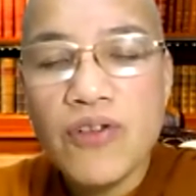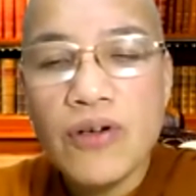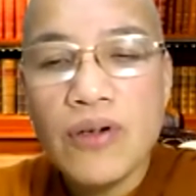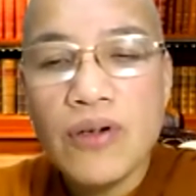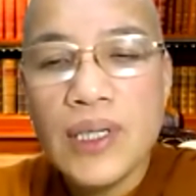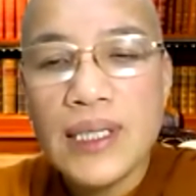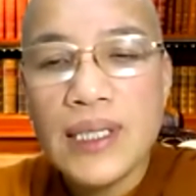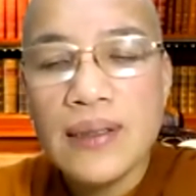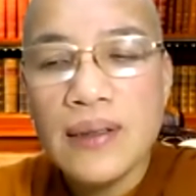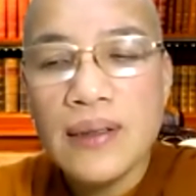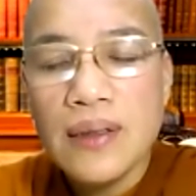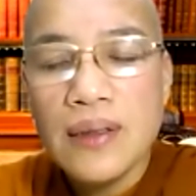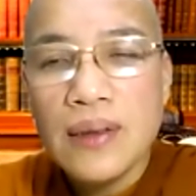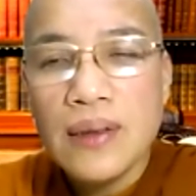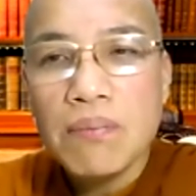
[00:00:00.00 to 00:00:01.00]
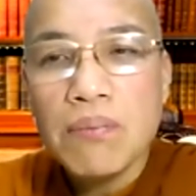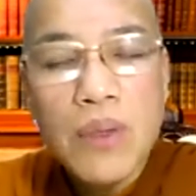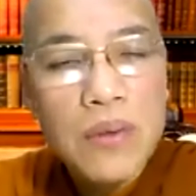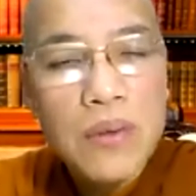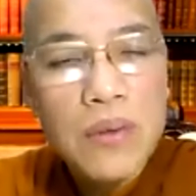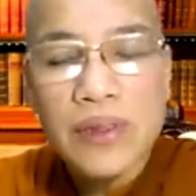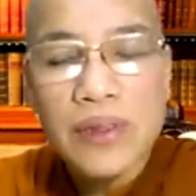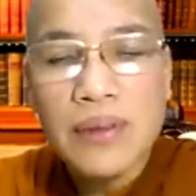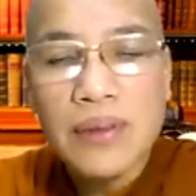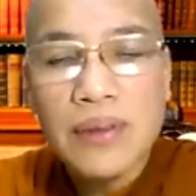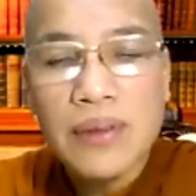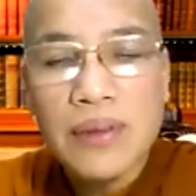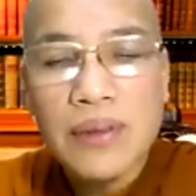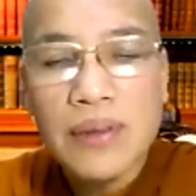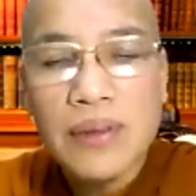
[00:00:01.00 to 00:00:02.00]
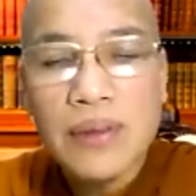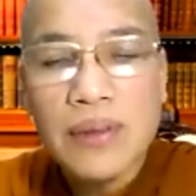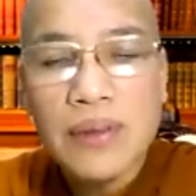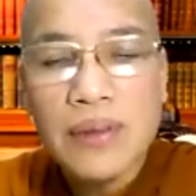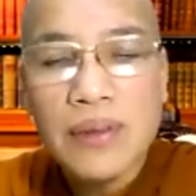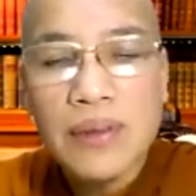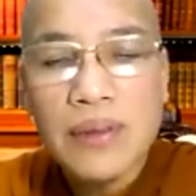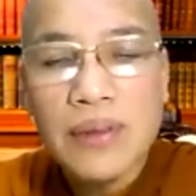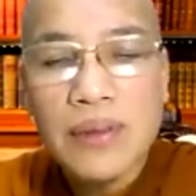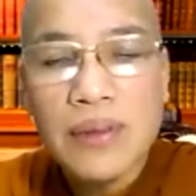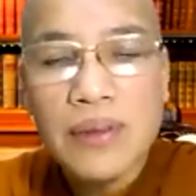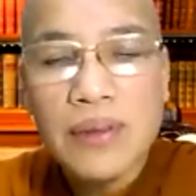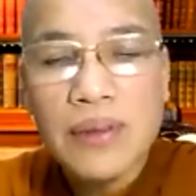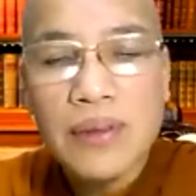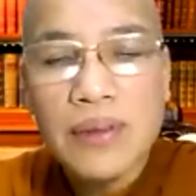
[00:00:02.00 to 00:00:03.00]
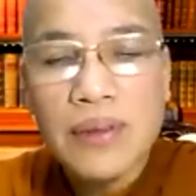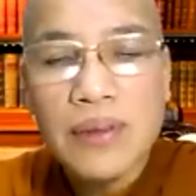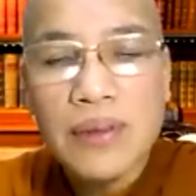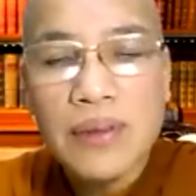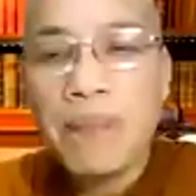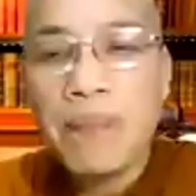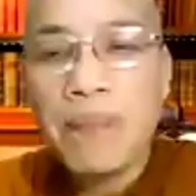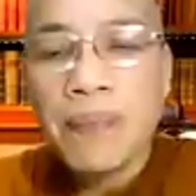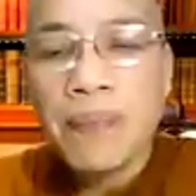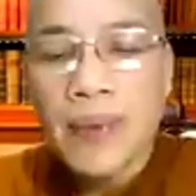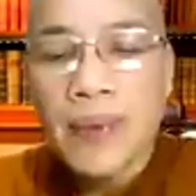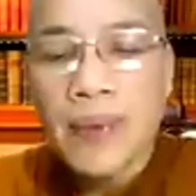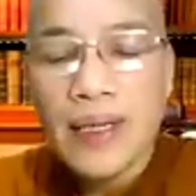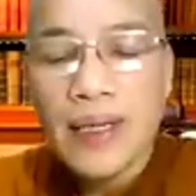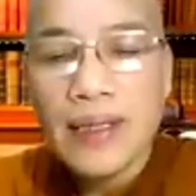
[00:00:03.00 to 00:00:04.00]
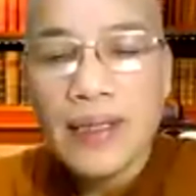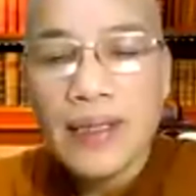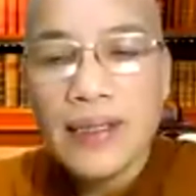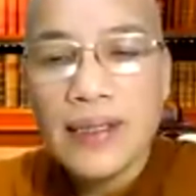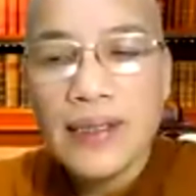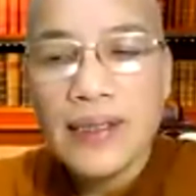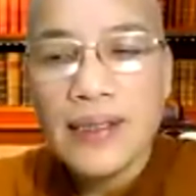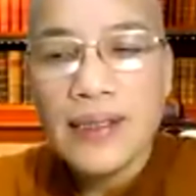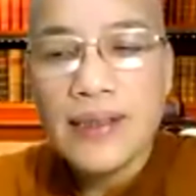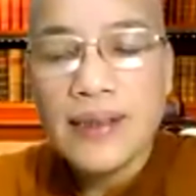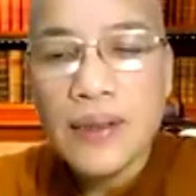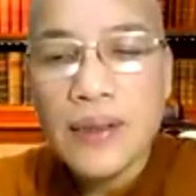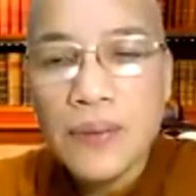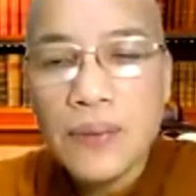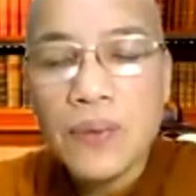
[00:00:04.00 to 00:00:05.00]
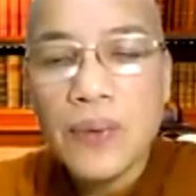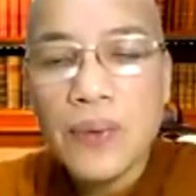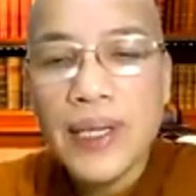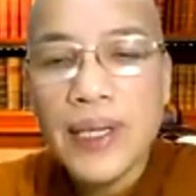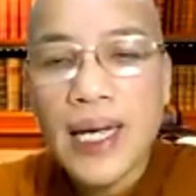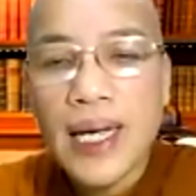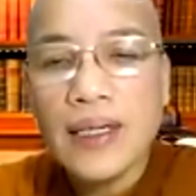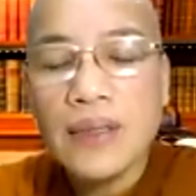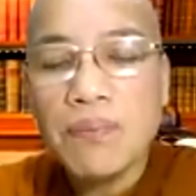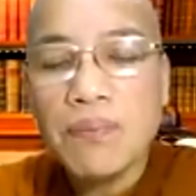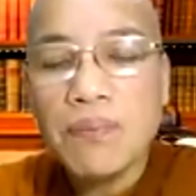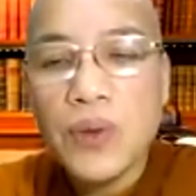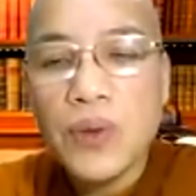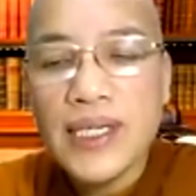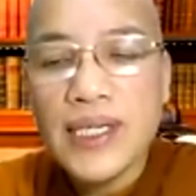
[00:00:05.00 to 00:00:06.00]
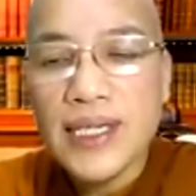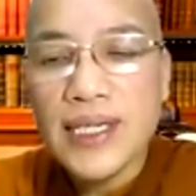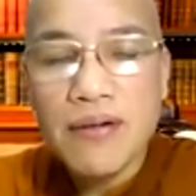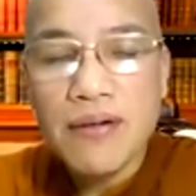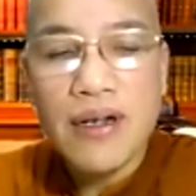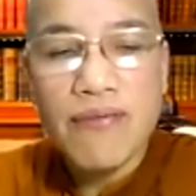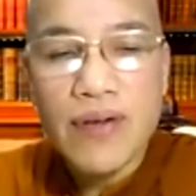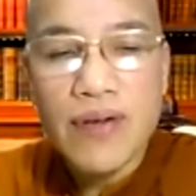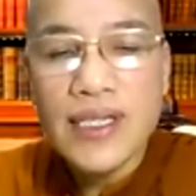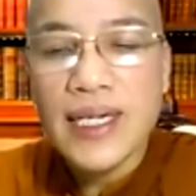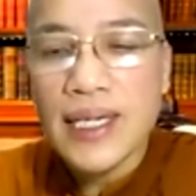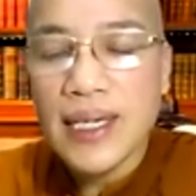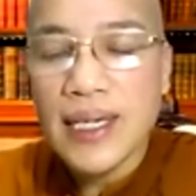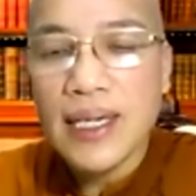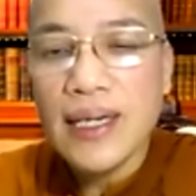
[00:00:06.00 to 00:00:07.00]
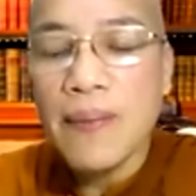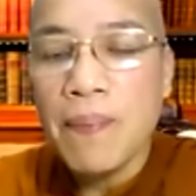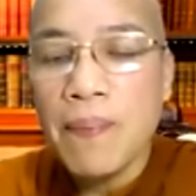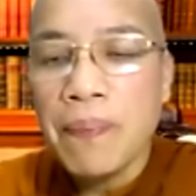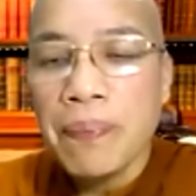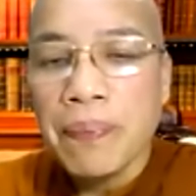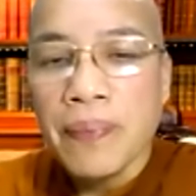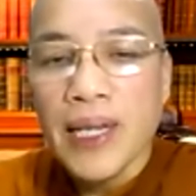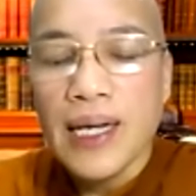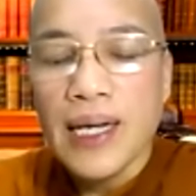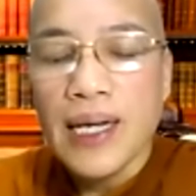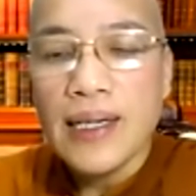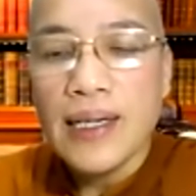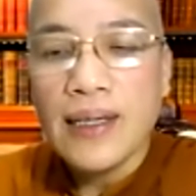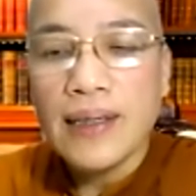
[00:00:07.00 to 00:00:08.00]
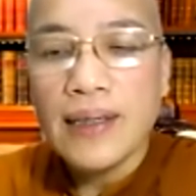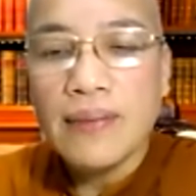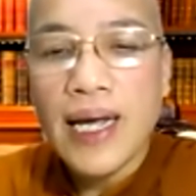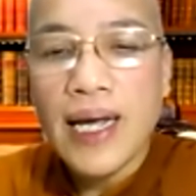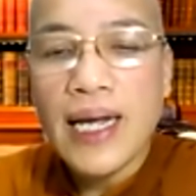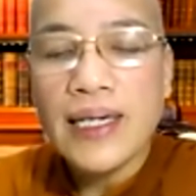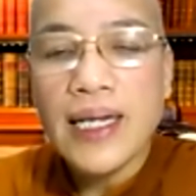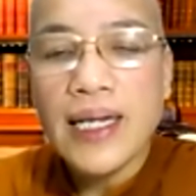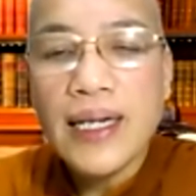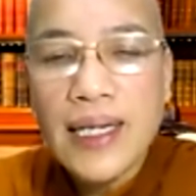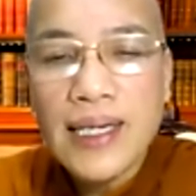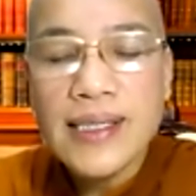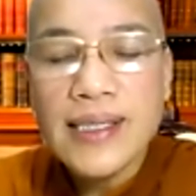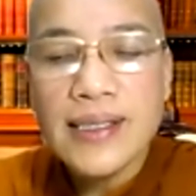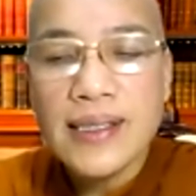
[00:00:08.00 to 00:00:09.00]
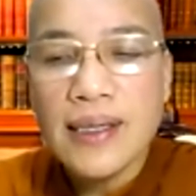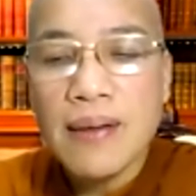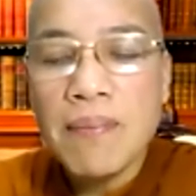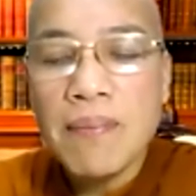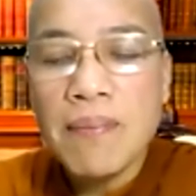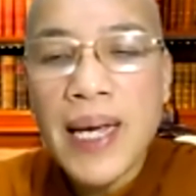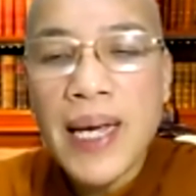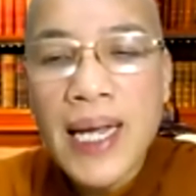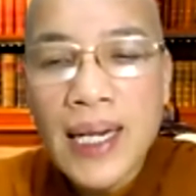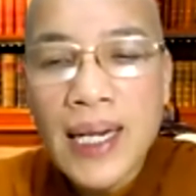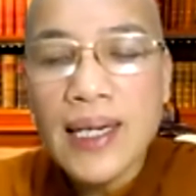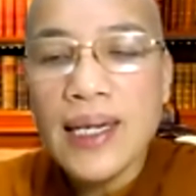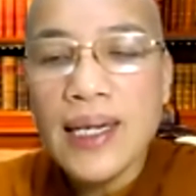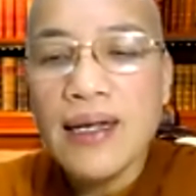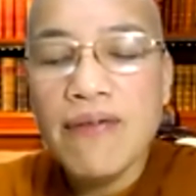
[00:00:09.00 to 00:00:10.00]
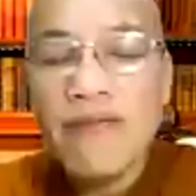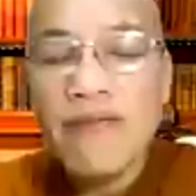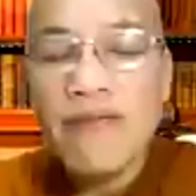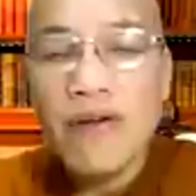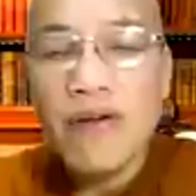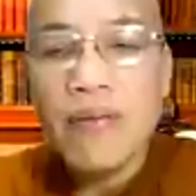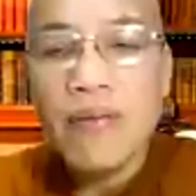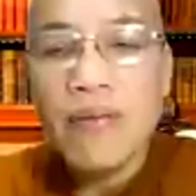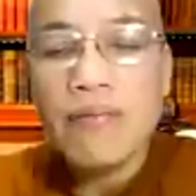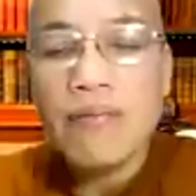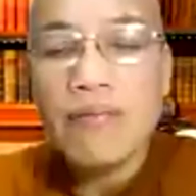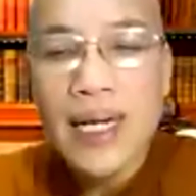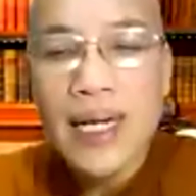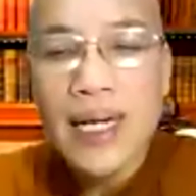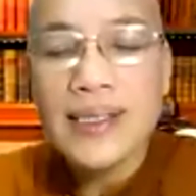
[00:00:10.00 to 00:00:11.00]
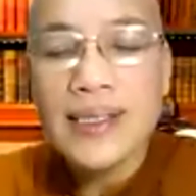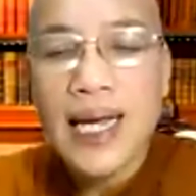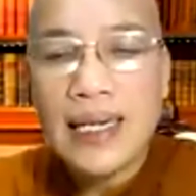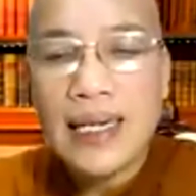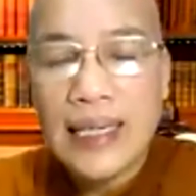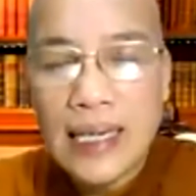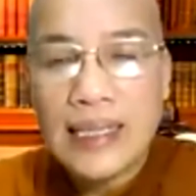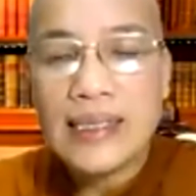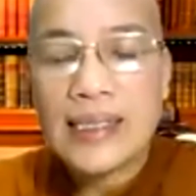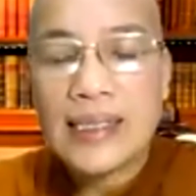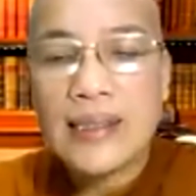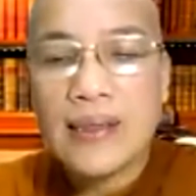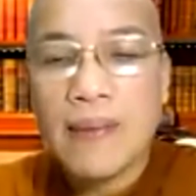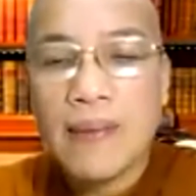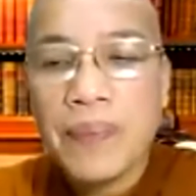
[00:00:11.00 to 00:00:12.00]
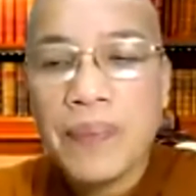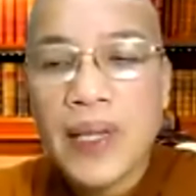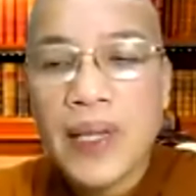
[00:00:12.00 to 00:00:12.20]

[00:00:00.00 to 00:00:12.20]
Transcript: for both Mahayana and Theravada. Uh, so we are a Buddhist university uh, and it is uh, mainly for monks and nuns.